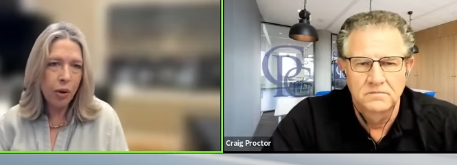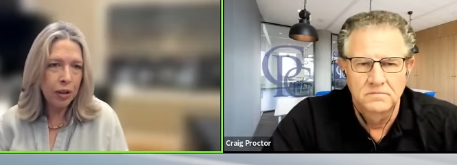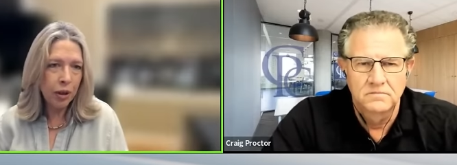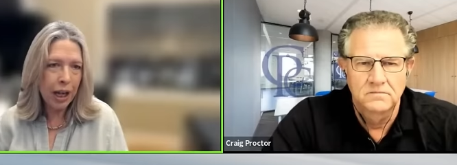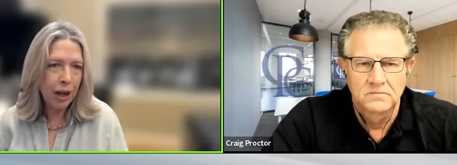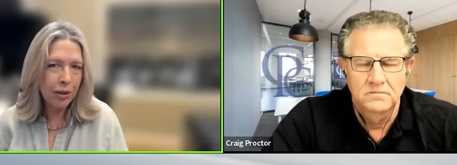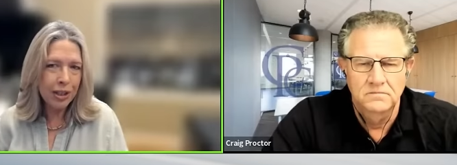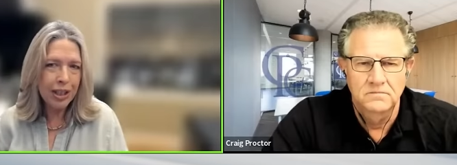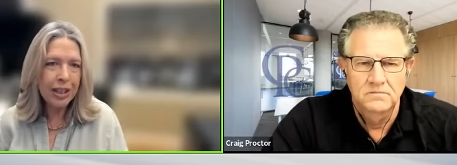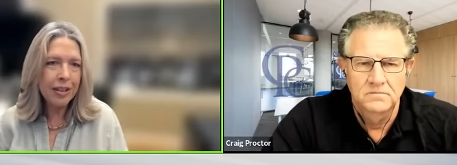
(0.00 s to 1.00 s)
Speaker 1: all our
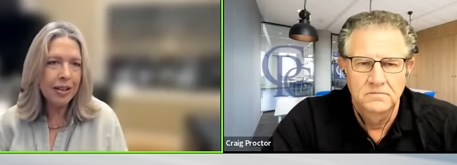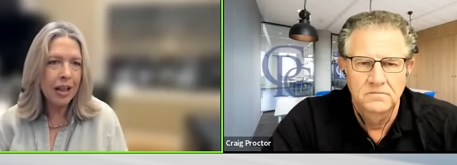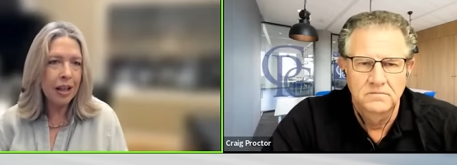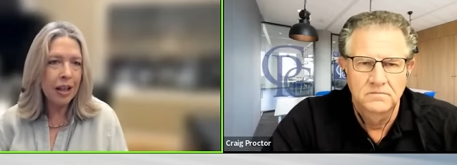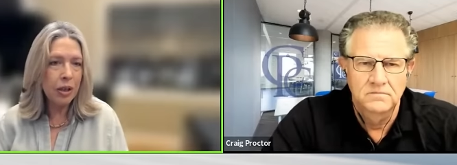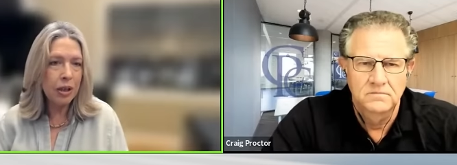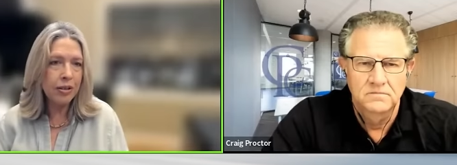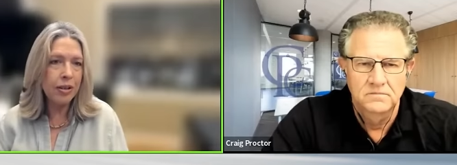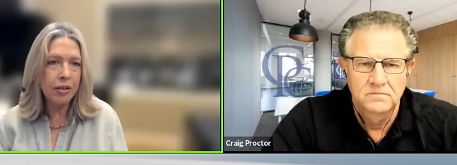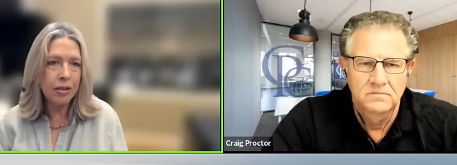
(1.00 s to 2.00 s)
guarantees and we
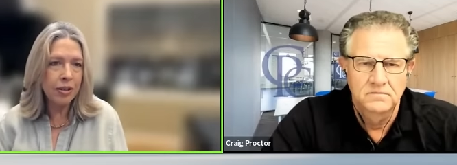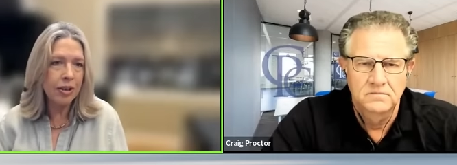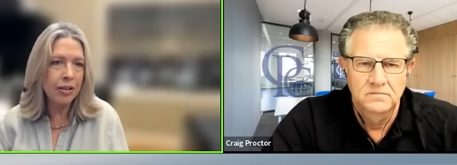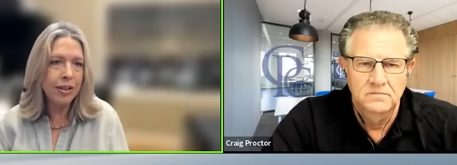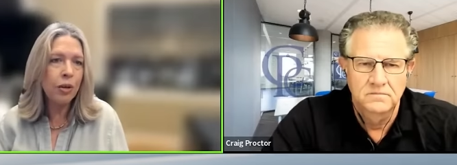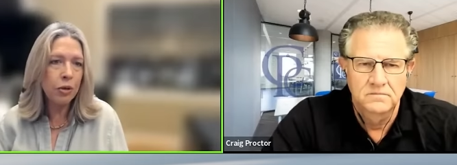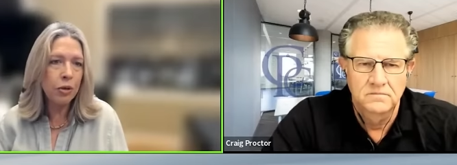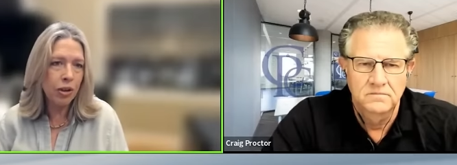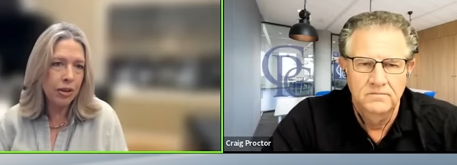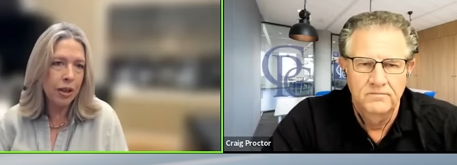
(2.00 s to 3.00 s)

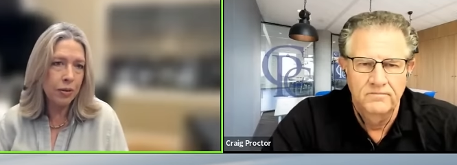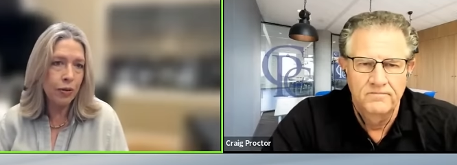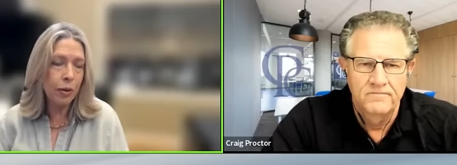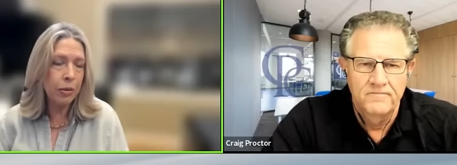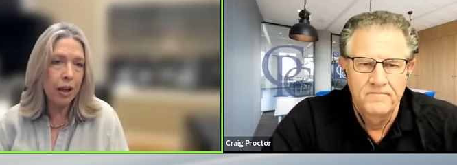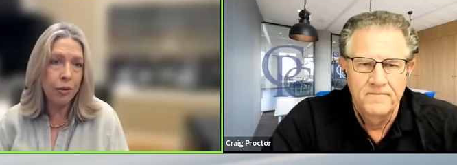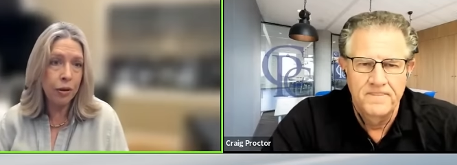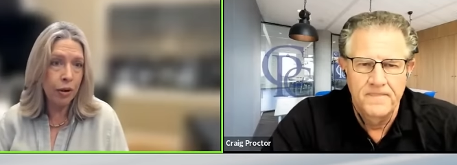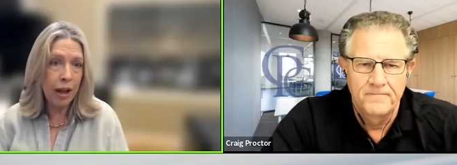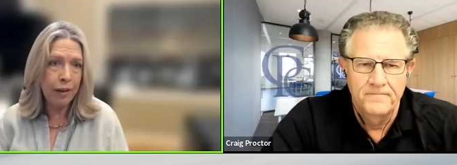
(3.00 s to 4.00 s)
distinguish ourselves from the
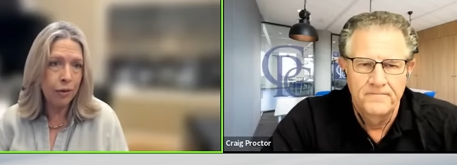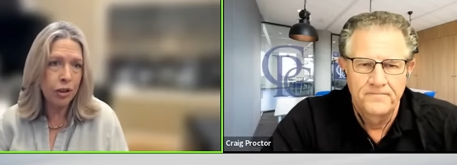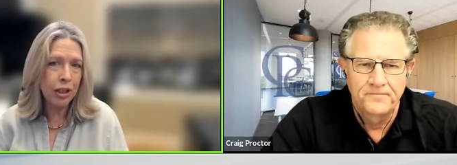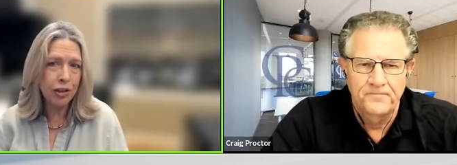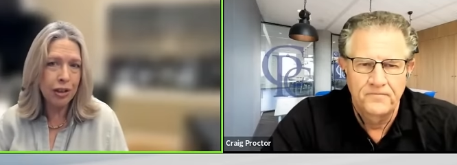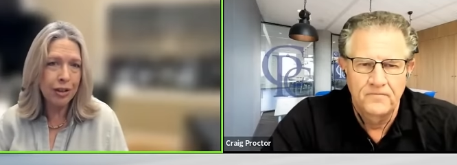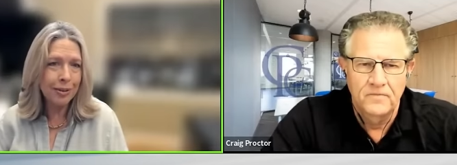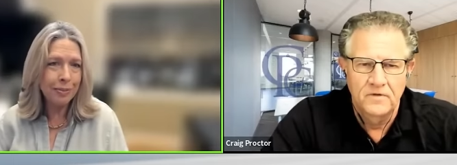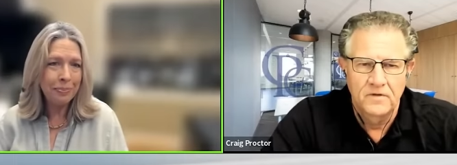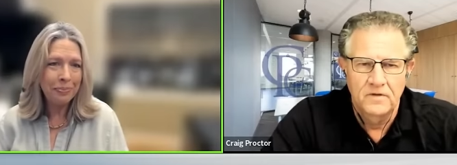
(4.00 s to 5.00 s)
other average
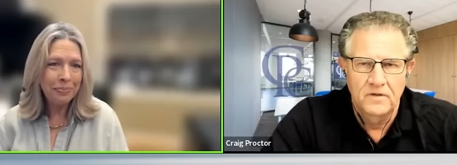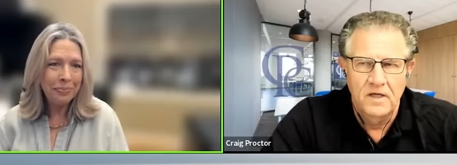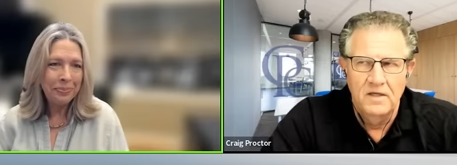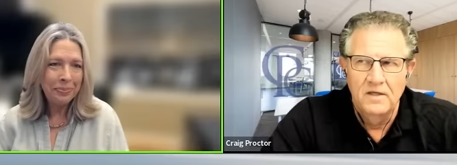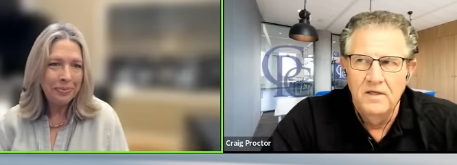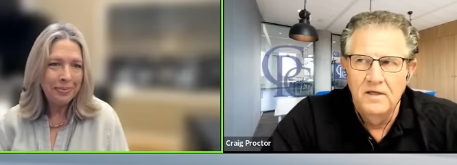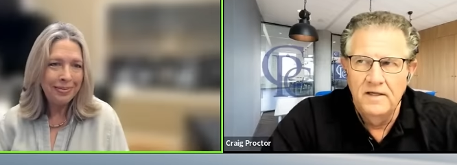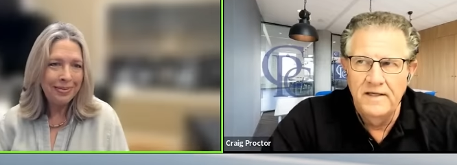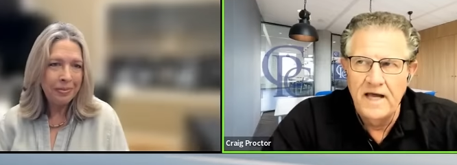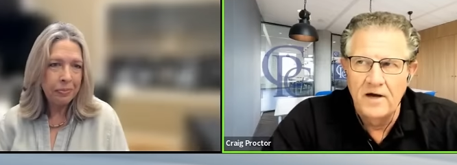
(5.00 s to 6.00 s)
agents.
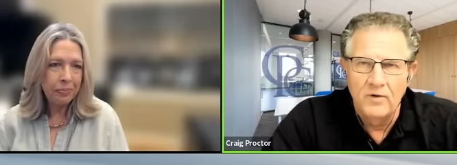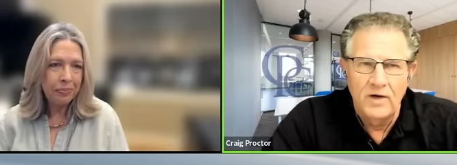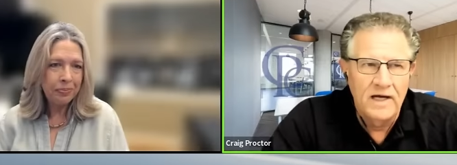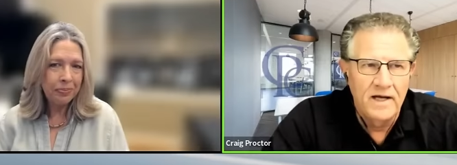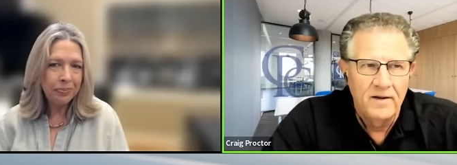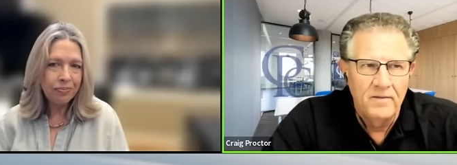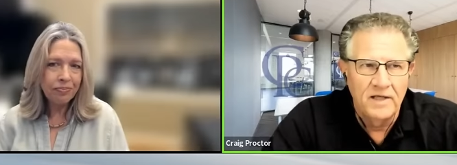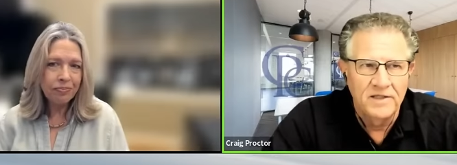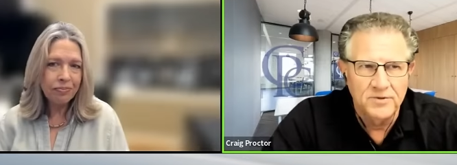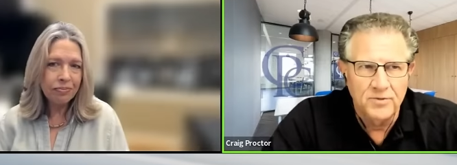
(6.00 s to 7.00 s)
Speaker 2: Now, uh,
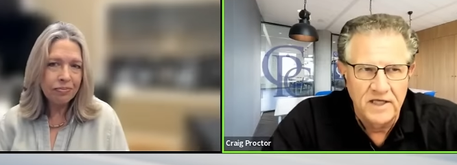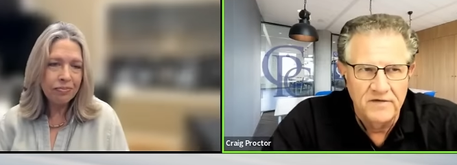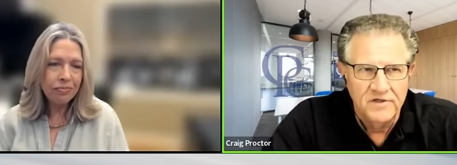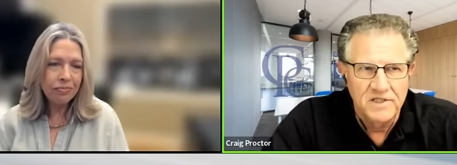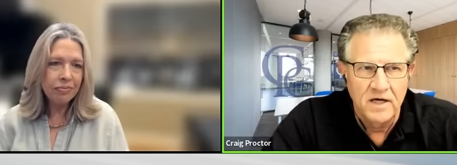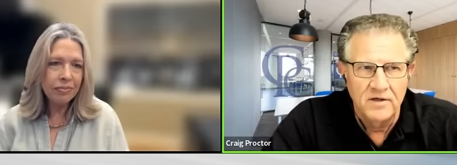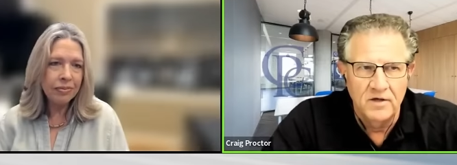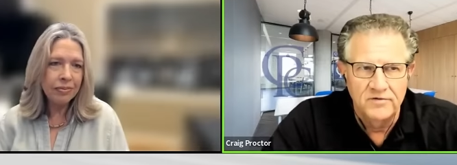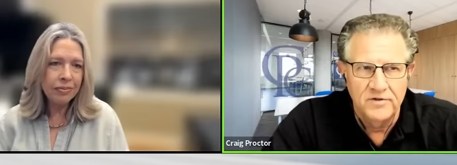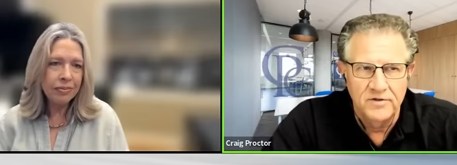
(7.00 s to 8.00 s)
I just want to give a shout
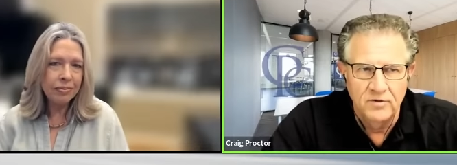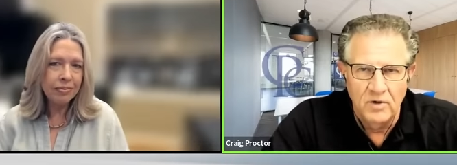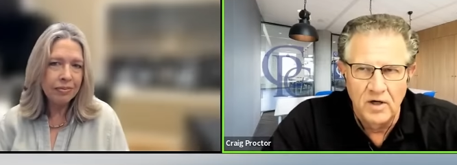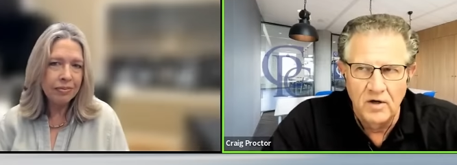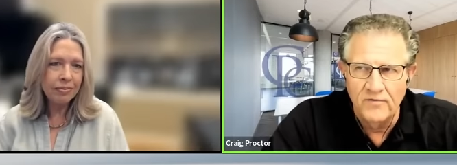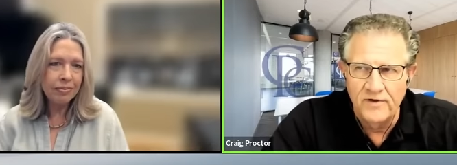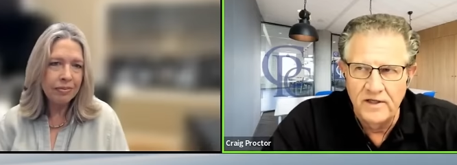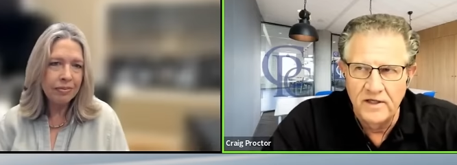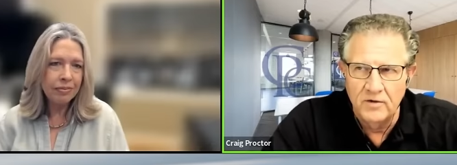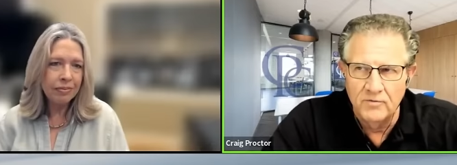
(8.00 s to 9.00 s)
out to all
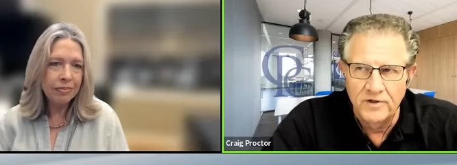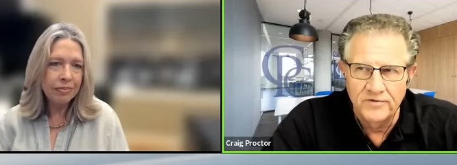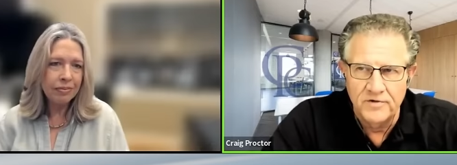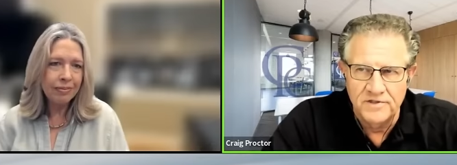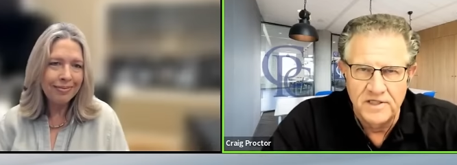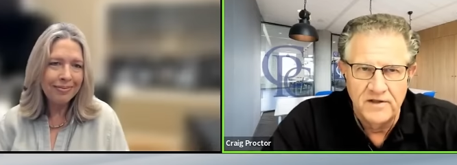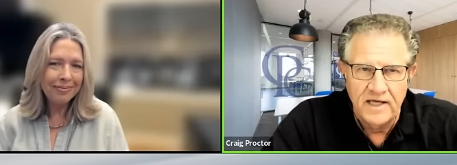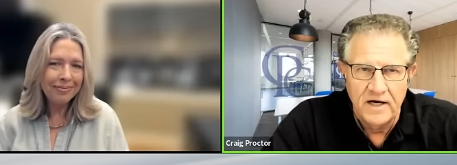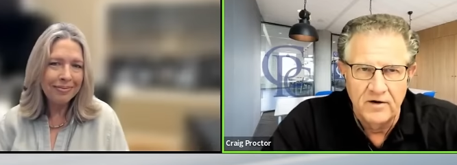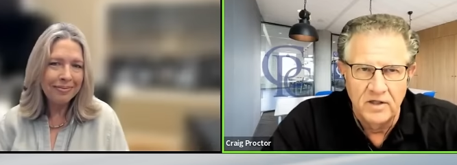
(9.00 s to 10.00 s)
the uh, realtors in the
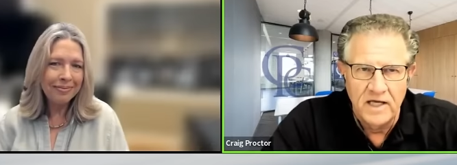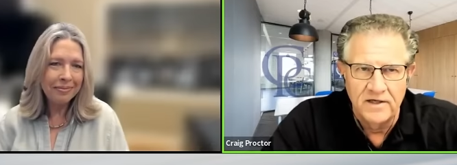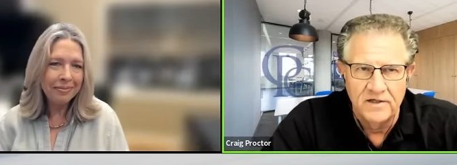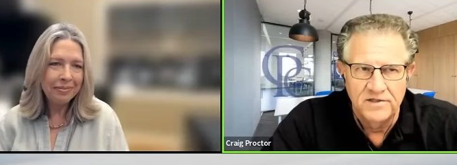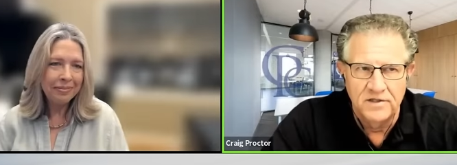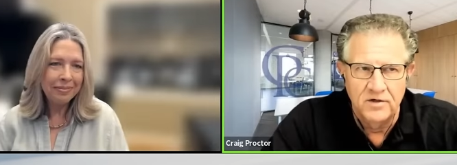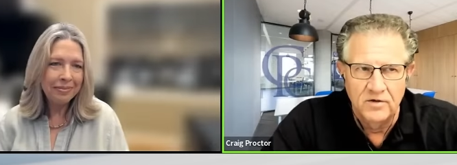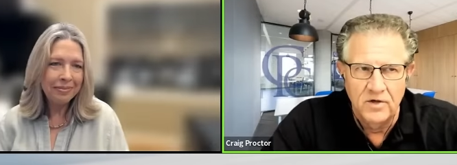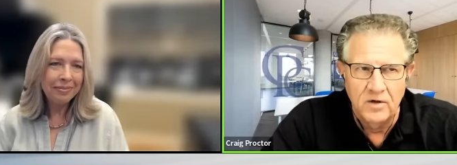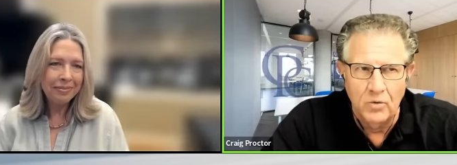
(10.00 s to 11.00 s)
Carolinas that
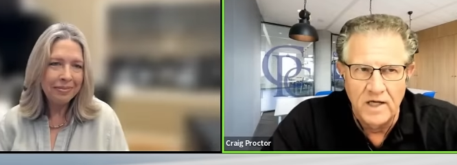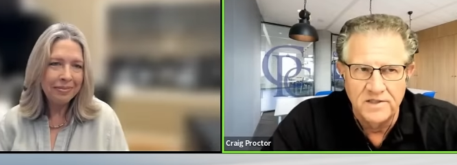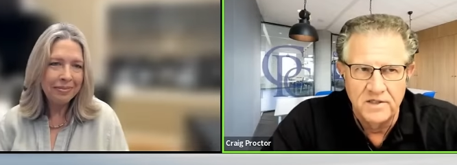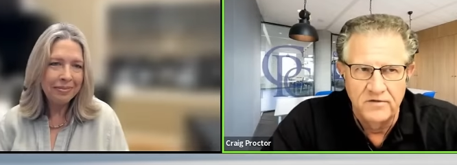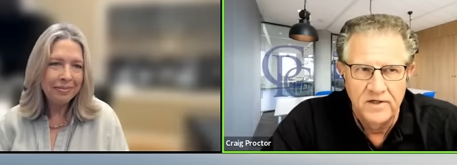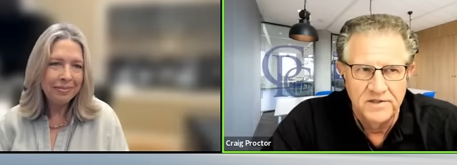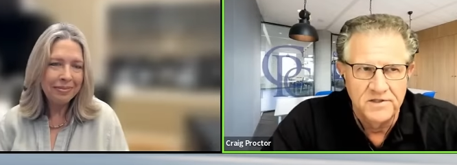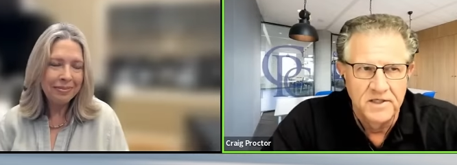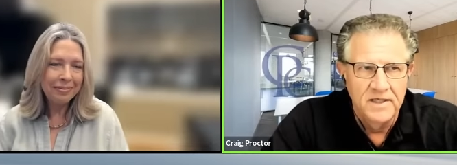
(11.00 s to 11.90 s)
are, are watching this.